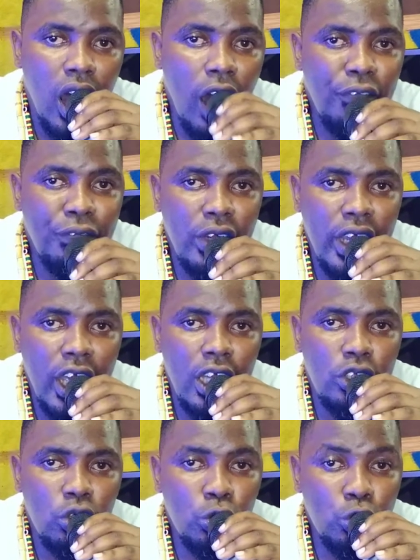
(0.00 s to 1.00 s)
After
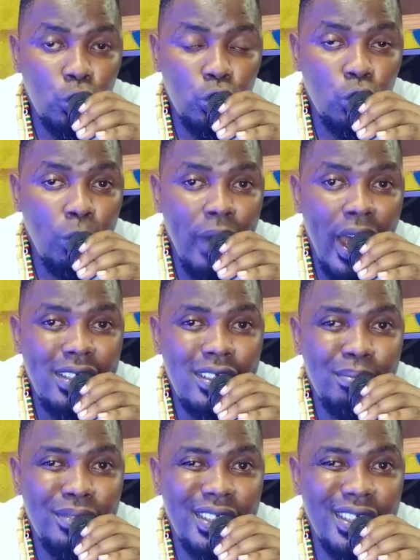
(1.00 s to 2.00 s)
that, you should to buy
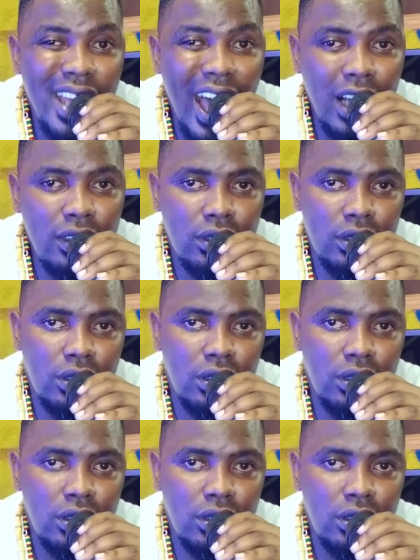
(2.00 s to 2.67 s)
some shallot